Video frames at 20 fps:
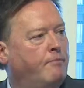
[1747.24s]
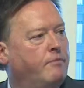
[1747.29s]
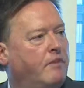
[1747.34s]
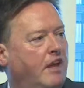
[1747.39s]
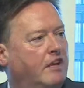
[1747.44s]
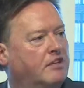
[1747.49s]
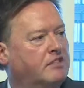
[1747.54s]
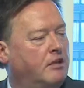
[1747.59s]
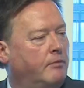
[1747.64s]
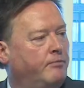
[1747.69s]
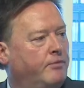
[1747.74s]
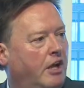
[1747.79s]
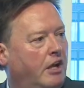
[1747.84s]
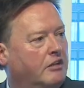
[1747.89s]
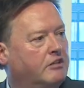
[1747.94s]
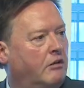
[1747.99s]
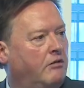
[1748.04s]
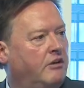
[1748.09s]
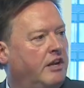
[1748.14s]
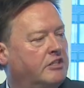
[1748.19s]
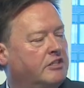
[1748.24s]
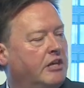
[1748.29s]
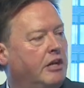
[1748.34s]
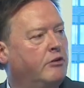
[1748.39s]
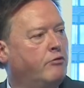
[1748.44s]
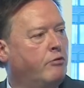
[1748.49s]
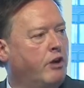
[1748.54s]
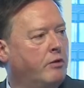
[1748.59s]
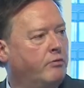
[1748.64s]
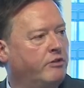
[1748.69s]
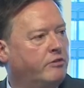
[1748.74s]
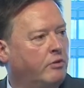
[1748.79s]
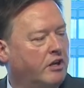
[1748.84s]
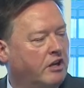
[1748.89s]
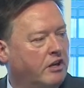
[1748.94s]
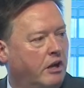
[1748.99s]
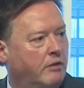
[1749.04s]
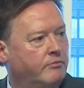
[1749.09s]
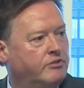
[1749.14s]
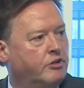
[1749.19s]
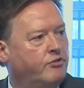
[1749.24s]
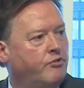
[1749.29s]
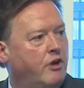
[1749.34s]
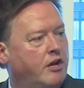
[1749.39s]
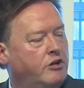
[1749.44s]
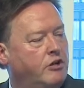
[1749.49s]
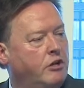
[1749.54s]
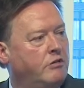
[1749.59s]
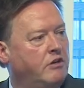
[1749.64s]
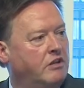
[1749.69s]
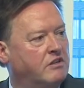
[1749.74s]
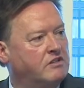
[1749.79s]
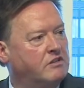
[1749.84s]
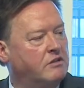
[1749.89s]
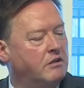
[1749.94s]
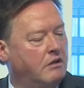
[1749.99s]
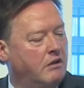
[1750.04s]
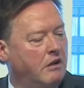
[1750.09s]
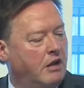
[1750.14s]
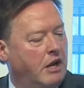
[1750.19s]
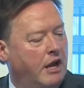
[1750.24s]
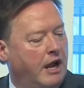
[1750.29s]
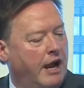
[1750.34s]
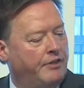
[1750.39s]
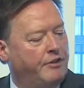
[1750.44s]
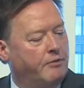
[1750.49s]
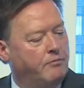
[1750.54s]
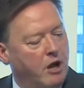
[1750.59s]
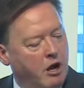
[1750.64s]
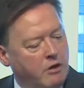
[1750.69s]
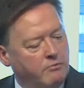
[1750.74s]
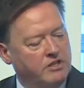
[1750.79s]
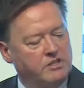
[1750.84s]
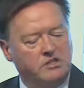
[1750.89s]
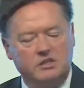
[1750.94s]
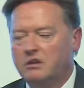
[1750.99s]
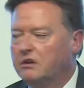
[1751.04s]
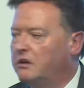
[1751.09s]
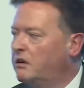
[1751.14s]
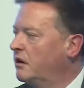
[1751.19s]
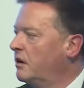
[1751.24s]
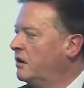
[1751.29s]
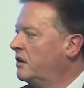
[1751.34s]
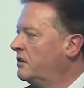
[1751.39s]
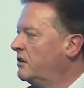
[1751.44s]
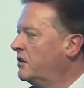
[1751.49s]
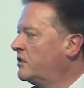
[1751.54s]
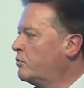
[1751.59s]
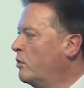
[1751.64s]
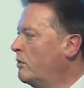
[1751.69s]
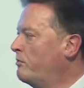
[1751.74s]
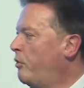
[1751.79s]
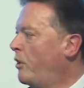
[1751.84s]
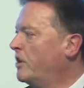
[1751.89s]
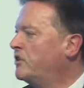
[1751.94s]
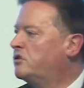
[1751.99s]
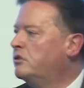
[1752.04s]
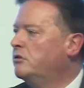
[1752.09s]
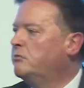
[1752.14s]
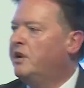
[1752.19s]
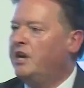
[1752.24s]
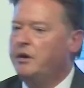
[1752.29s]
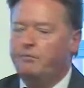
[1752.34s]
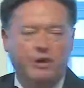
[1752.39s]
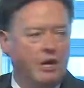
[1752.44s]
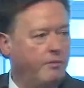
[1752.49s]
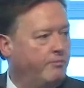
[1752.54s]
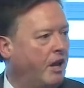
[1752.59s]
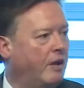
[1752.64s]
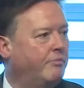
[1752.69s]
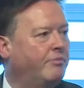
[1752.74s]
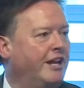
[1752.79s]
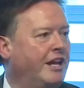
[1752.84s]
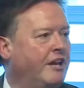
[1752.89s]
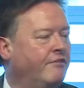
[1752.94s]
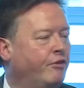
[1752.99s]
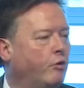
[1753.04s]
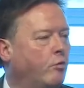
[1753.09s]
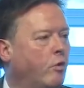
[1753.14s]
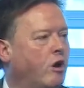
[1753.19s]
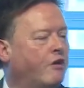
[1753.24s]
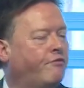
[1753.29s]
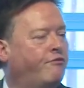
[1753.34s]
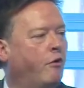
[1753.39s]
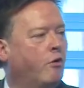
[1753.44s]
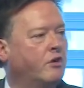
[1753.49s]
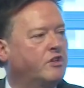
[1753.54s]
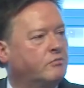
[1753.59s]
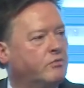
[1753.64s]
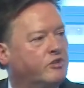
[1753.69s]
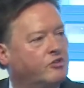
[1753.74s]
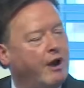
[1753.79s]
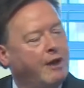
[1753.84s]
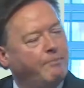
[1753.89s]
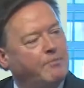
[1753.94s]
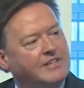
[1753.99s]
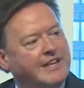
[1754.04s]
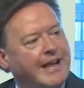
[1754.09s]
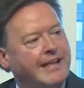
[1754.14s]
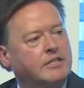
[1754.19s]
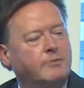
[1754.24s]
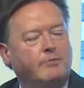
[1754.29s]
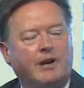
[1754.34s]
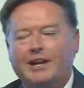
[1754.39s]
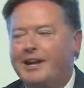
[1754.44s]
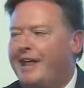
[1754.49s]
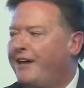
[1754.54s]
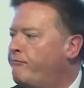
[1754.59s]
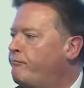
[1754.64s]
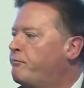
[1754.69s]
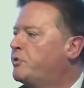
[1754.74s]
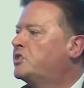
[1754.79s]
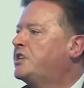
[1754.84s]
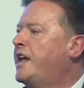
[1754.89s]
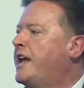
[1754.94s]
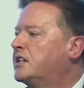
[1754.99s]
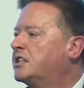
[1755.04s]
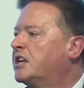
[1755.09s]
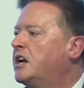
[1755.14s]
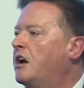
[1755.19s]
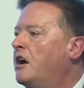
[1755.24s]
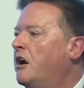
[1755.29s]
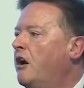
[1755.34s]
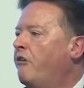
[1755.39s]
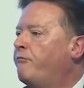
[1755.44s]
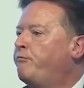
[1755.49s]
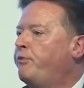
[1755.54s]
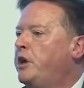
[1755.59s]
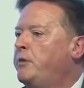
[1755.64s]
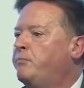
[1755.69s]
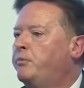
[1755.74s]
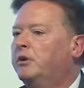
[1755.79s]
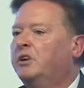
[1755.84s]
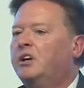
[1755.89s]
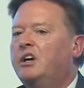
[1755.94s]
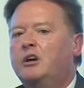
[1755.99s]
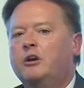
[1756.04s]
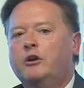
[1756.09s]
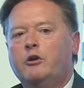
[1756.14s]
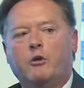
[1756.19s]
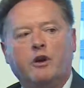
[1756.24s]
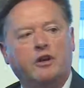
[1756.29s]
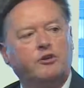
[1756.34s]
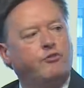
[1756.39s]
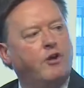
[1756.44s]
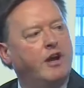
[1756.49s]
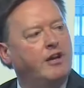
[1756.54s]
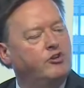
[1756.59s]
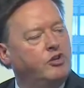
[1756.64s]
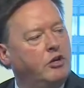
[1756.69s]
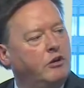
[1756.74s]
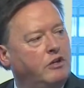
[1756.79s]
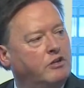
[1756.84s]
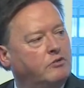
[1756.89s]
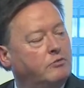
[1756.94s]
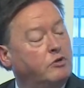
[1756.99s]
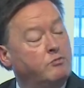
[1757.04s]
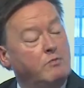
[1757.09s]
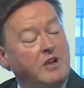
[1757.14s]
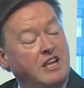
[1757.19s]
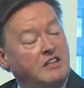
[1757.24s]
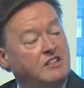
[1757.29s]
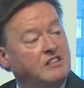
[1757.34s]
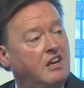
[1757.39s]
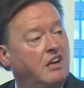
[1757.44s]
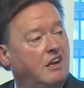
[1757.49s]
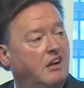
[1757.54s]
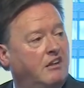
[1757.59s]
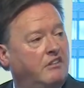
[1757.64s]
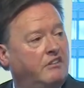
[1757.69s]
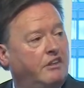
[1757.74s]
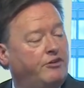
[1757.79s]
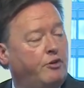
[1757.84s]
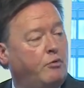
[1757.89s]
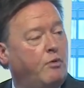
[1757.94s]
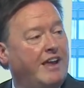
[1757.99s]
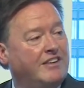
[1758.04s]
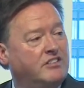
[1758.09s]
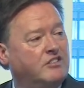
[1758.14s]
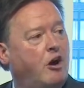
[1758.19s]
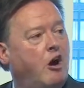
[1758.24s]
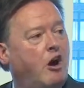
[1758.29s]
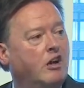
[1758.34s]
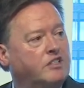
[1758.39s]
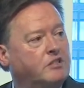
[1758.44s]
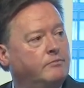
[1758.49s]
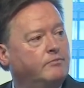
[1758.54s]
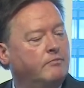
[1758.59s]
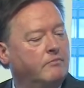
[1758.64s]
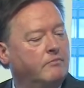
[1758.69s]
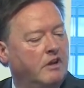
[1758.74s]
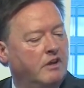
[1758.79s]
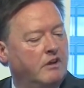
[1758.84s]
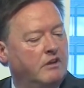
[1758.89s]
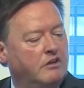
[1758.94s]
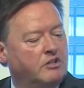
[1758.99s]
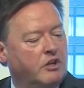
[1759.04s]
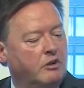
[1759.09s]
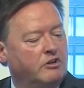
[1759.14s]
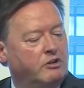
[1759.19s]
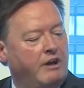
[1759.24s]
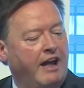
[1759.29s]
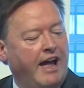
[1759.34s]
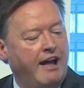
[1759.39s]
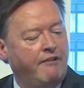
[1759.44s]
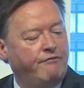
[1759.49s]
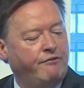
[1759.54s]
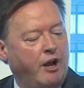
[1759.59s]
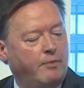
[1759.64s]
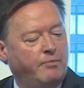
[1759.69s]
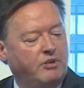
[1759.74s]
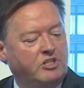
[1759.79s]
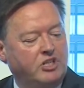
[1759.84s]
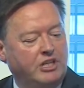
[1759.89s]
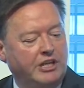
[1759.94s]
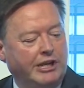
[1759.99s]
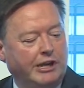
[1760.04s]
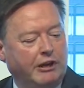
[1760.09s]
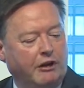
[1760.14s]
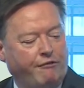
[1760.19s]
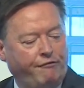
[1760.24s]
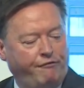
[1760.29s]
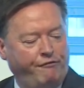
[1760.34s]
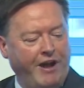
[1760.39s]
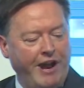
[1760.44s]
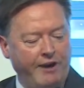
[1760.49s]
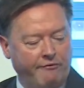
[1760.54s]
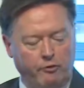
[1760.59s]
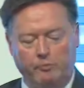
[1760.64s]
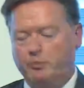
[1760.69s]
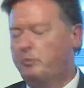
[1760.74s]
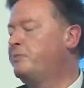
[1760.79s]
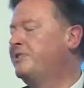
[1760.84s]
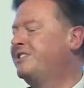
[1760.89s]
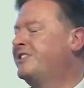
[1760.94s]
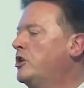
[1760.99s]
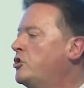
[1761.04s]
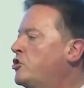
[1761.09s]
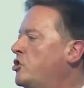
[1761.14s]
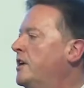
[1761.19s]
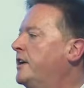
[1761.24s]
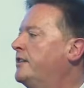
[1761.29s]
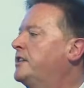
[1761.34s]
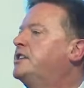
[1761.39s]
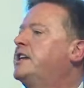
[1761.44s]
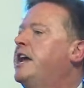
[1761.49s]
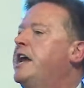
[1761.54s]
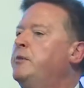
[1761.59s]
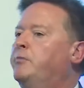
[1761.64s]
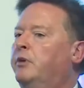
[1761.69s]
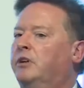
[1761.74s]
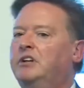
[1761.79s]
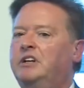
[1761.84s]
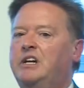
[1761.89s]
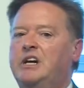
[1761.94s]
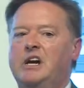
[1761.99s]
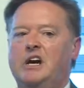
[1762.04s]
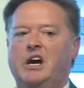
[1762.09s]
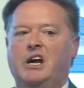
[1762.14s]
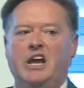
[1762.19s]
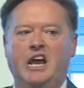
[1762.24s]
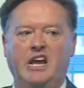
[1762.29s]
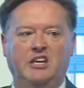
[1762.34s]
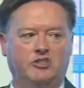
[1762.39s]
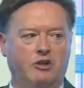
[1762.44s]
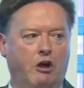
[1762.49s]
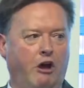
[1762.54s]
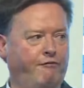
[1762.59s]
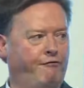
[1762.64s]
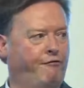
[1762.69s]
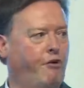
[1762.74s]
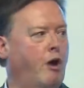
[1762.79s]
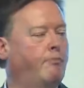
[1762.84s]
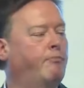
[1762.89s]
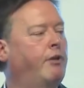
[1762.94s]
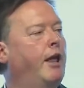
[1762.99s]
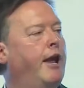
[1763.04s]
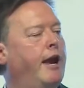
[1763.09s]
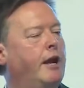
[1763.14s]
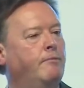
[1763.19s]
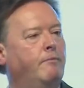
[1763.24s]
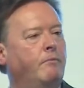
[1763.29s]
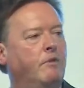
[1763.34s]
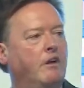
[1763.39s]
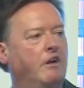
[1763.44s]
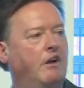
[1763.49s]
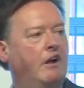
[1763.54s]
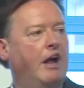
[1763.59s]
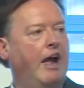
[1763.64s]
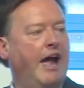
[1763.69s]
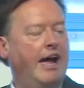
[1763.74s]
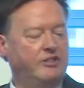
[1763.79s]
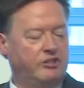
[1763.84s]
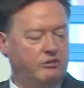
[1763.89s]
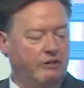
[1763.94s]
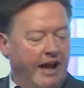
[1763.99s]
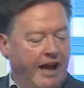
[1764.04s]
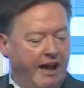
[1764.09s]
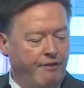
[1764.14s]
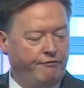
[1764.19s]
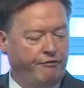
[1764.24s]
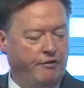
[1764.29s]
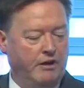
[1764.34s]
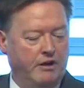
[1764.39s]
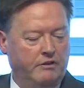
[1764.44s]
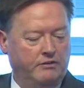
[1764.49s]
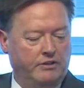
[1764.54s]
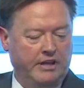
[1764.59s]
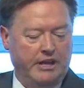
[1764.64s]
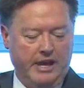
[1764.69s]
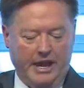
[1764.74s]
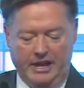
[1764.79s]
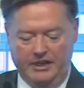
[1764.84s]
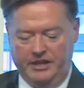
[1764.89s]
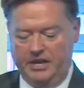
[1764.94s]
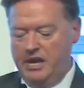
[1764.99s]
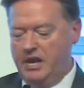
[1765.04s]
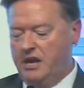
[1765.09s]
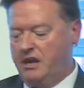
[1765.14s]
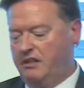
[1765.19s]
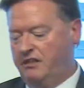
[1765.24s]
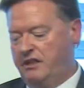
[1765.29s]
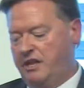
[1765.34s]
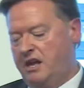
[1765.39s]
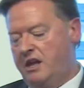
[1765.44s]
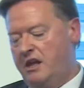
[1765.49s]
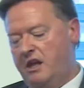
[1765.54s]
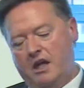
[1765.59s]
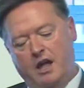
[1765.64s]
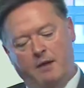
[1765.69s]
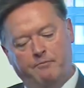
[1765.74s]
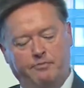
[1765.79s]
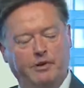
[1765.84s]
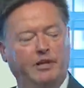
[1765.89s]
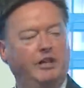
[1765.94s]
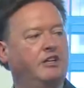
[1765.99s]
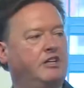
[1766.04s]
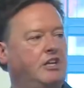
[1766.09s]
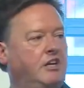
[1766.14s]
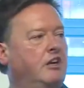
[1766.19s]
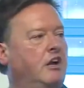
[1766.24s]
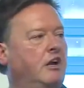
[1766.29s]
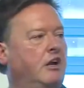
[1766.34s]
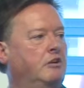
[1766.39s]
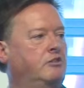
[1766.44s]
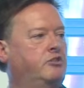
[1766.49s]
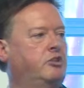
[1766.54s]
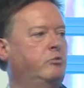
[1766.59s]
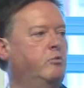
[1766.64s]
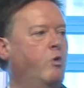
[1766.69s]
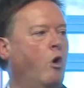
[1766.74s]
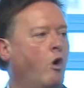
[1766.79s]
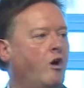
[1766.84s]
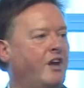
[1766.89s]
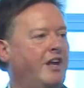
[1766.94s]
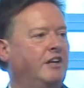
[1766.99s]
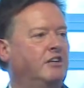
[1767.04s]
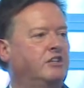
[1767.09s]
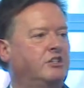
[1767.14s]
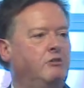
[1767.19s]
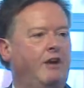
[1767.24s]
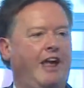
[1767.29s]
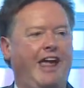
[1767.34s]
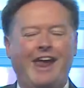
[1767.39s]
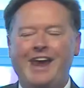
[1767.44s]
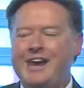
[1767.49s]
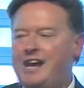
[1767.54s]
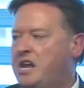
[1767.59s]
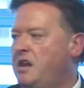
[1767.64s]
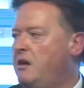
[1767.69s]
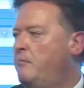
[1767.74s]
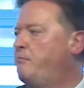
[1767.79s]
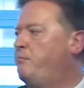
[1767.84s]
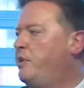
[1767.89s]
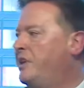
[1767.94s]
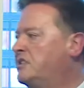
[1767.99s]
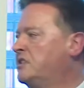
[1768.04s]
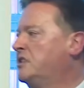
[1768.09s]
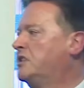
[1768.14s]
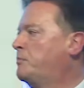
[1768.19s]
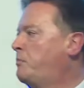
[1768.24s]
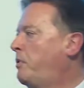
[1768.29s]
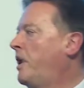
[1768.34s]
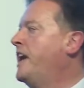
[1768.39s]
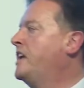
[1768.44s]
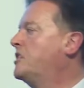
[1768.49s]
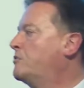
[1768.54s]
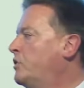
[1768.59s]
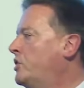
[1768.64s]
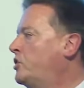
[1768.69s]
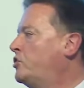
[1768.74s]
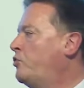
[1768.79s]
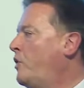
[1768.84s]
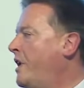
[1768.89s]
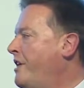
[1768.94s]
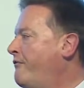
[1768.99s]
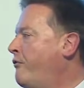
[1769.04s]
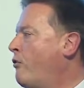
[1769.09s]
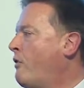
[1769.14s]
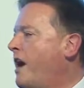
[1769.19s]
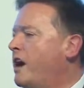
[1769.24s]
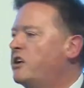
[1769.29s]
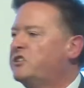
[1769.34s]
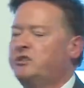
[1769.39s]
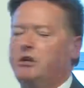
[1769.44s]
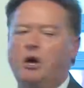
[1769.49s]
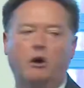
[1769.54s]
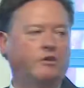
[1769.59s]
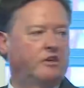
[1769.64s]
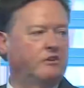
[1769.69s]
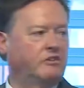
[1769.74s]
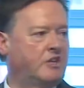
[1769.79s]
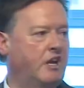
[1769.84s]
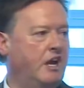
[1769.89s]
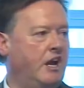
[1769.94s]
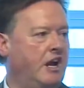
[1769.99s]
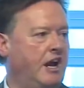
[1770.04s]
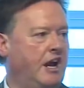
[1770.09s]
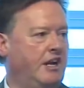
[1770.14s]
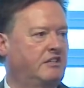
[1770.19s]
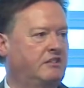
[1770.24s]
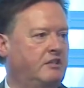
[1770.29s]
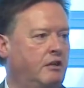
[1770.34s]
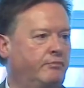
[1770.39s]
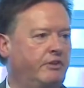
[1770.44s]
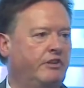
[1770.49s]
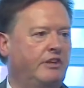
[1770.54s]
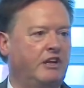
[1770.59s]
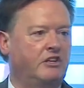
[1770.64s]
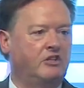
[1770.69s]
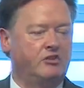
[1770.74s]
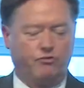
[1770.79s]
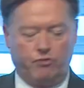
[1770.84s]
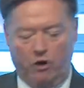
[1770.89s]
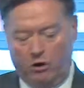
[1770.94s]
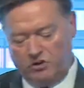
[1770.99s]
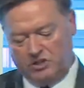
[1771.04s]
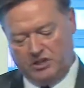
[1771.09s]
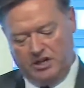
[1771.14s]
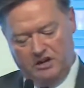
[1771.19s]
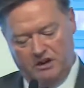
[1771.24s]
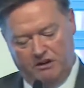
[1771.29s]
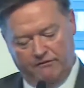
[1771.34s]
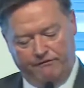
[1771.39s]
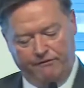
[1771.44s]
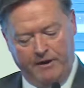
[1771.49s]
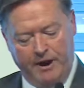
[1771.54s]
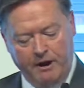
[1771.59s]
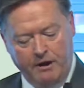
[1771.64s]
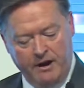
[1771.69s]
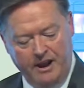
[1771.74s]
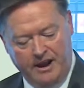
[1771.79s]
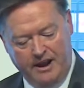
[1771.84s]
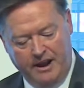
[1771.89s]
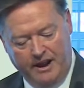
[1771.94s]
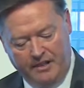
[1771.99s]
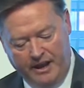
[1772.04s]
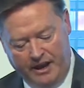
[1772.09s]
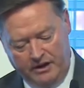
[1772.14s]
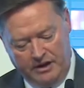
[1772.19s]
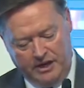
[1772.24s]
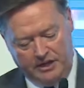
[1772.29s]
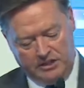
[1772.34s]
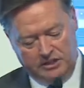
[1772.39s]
is something I don't necessarily agree with when it comes to trade unions. At the moment, there's 1.2 million people, I believe, in the workforce, which represents about 11% of people who are in trade unions, which means that the rest aren't. So to have a particular favourable position at the table is not fair play. And to have the ability to walk into any business place within 24 hours notice is something that is grossly unfair, and that needs